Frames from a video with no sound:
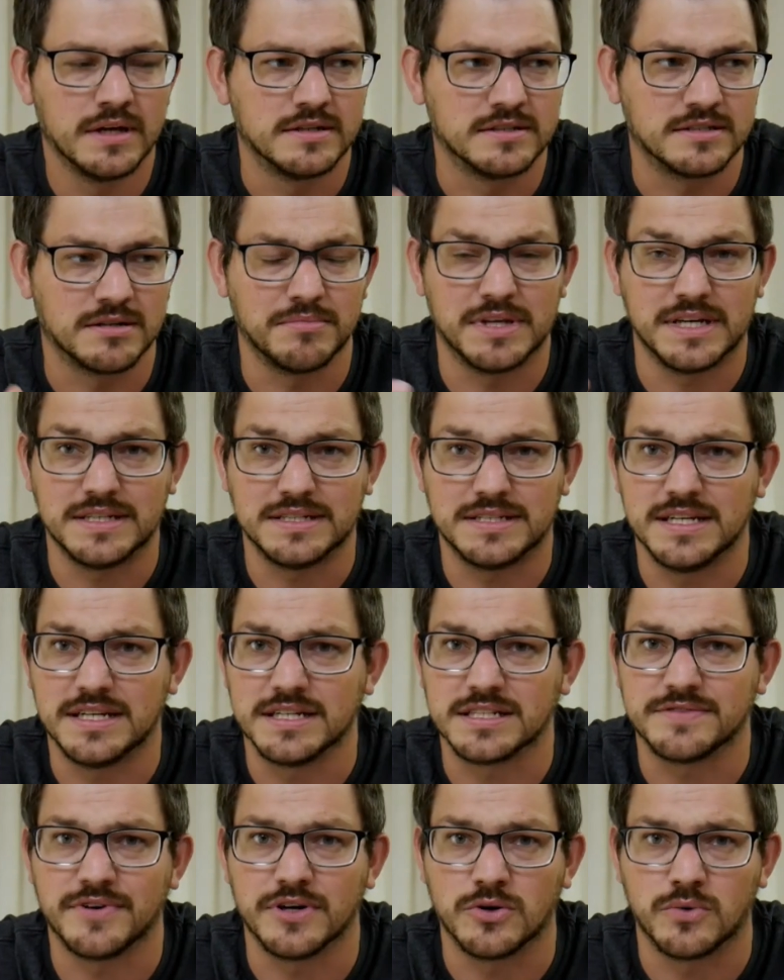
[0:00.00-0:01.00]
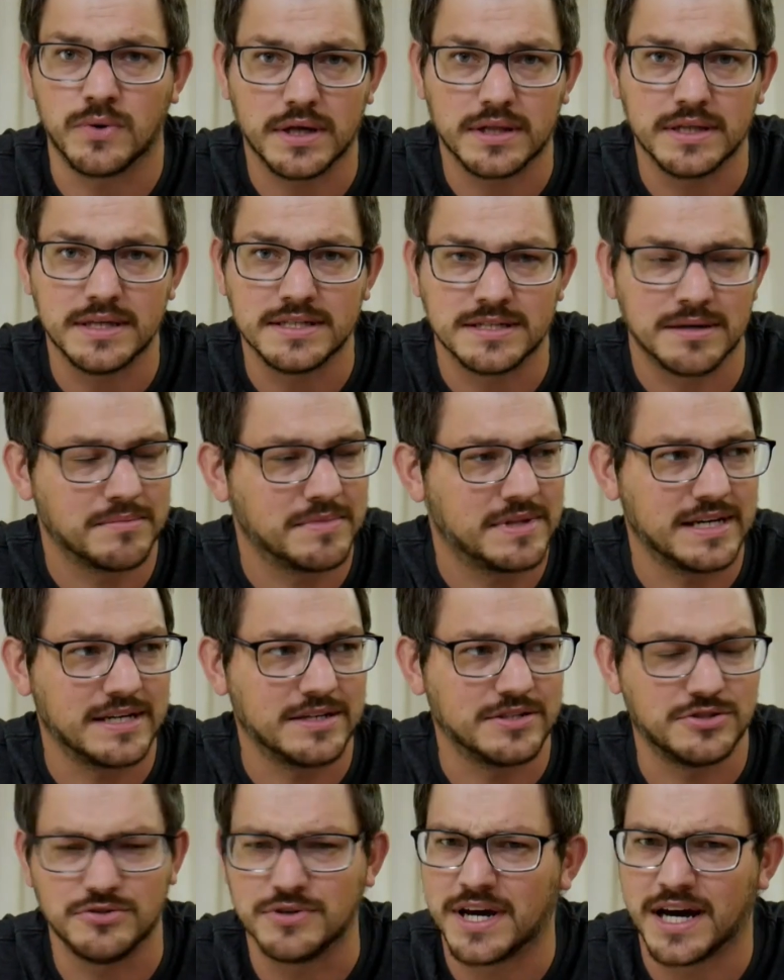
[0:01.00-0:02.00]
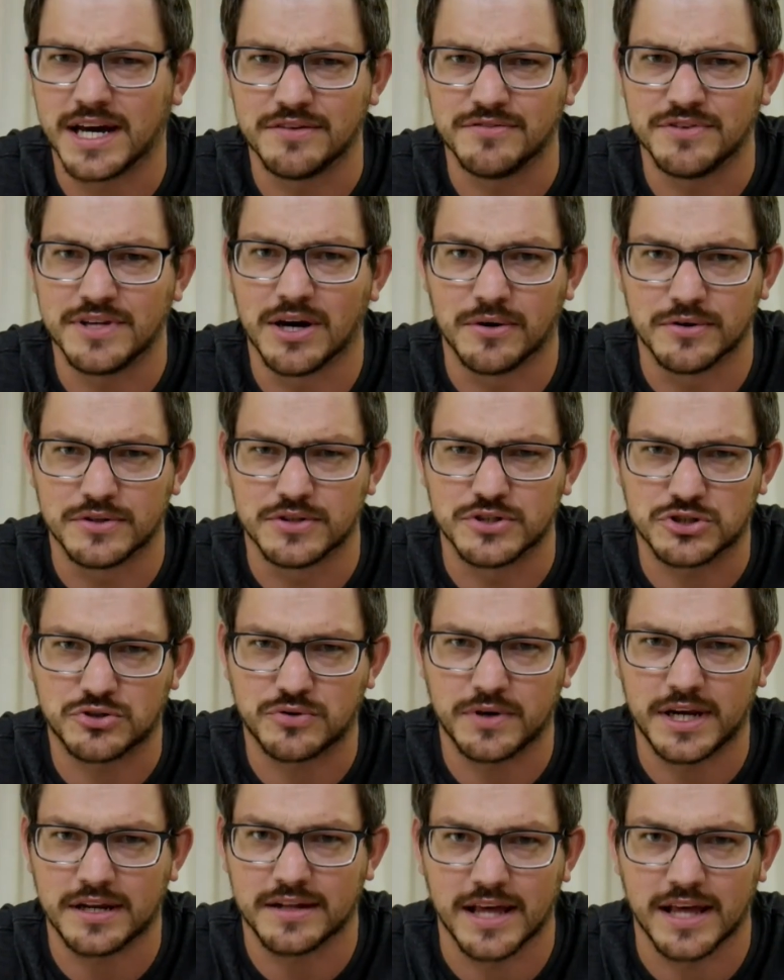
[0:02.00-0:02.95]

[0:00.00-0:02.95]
Some things he gets very quickly, some things you kind of yell at the screen,